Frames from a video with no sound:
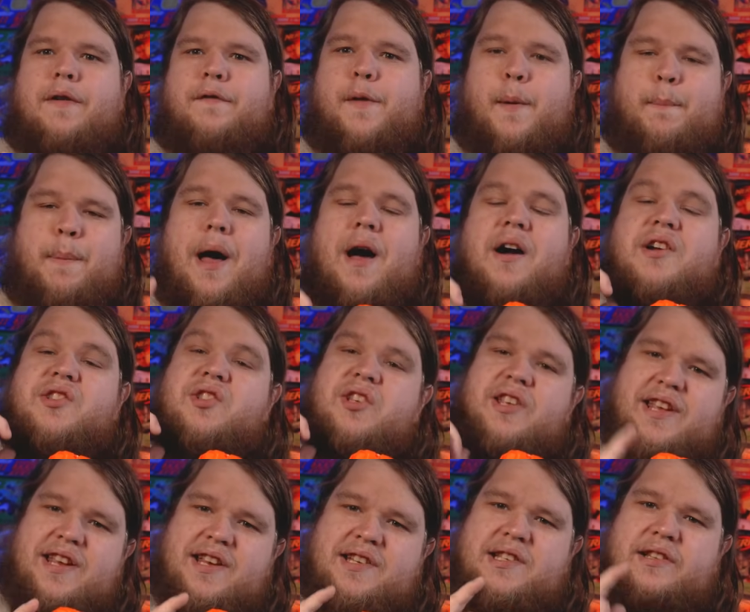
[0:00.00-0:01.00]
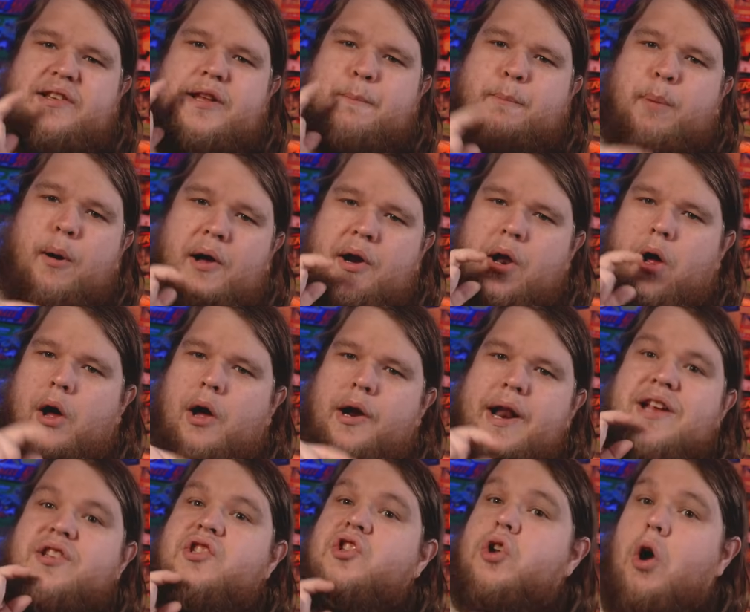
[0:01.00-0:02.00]
out of the box, easily put
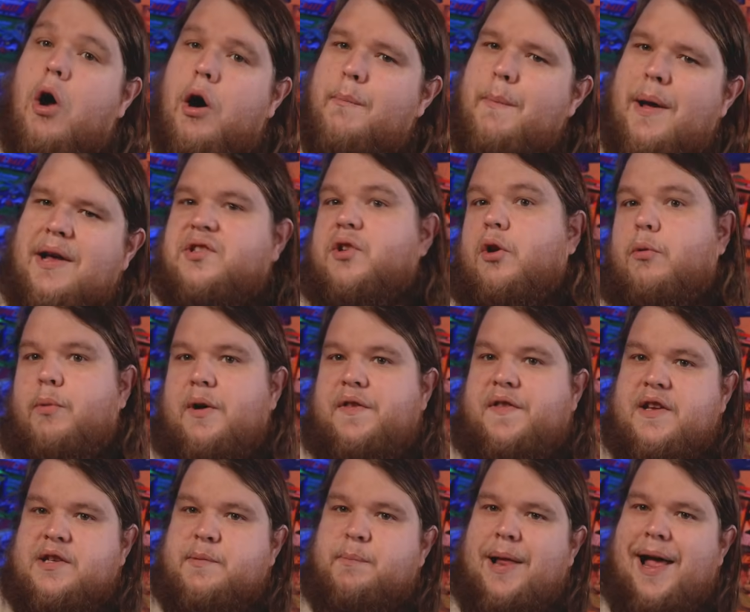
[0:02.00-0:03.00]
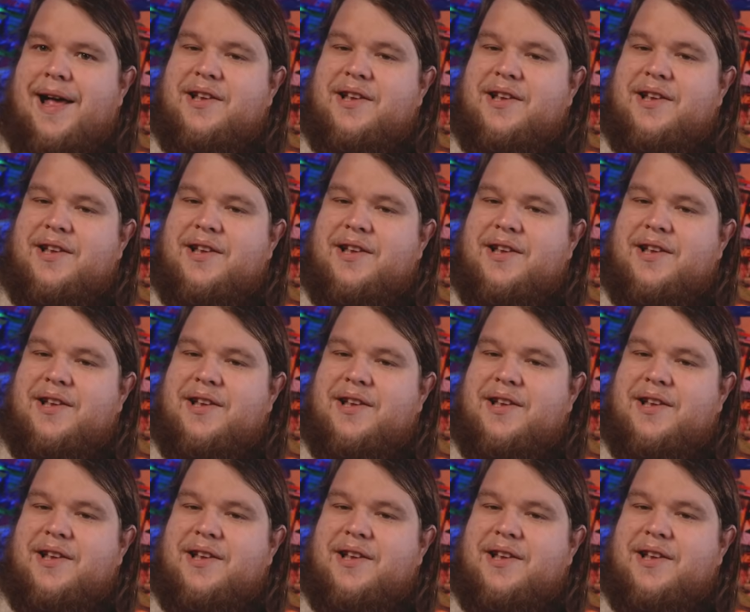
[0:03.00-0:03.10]
on a SCAR muzzle with this